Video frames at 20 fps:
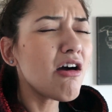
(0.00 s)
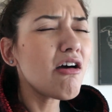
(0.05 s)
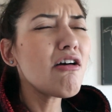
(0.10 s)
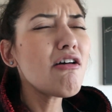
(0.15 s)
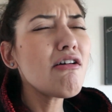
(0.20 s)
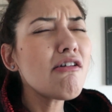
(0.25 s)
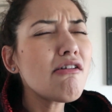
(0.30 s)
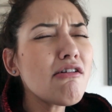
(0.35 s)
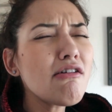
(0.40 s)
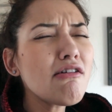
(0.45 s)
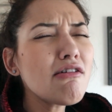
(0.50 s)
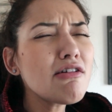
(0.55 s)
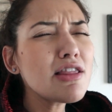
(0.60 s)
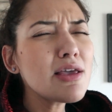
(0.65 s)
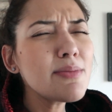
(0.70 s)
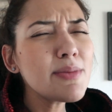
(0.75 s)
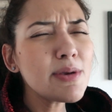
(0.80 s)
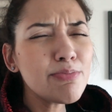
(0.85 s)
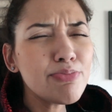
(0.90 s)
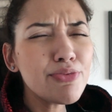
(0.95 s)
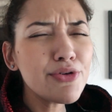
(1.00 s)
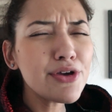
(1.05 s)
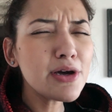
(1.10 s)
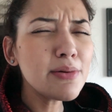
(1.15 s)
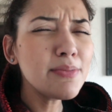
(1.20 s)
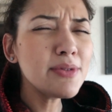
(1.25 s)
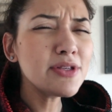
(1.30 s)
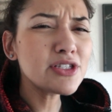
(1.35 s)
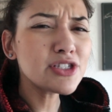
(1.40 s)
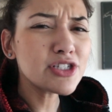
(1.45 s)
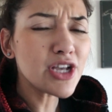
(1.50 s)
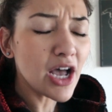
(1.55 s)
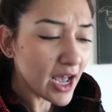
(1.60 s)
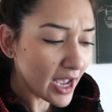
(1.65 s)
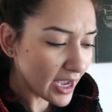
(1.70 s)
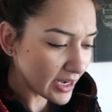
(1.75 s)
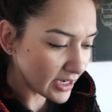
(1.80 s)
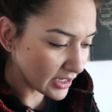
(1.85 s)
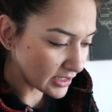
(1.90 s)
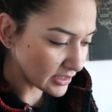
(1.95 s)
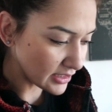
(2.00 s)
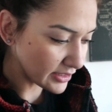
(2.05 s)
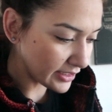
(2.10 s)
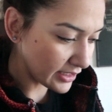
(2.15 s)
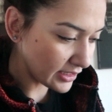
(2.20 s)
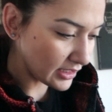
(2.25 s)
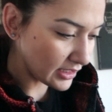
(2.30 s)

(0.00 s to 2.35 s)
Oh, let me bring them inside because look